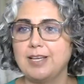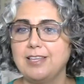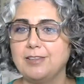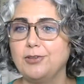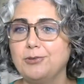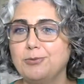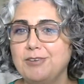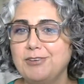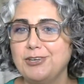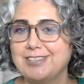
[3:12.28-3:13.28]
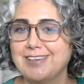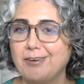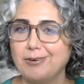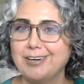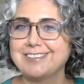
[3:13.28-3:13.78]
think those were even your
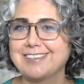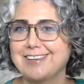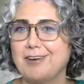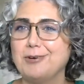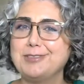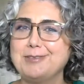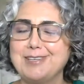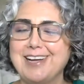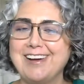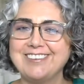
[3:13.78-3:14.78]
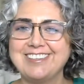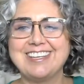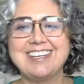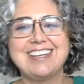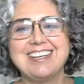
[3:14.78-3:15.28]
exact words because I wrote them down.
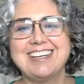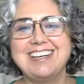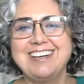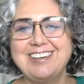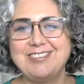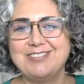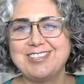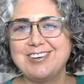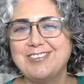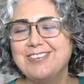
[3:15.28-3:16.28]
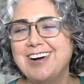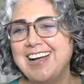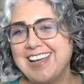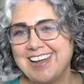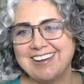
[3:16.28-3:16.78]
So
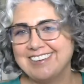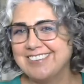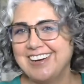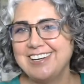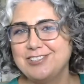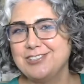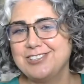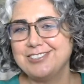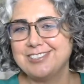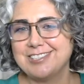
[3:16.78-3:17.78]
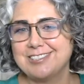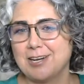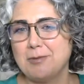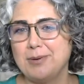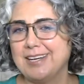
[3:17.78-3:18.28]
why did you choose this
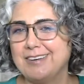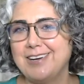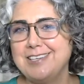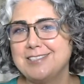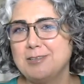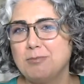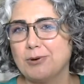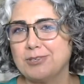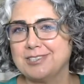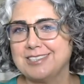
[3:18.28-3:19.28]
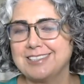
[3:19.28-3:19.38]
topic? Why is it important?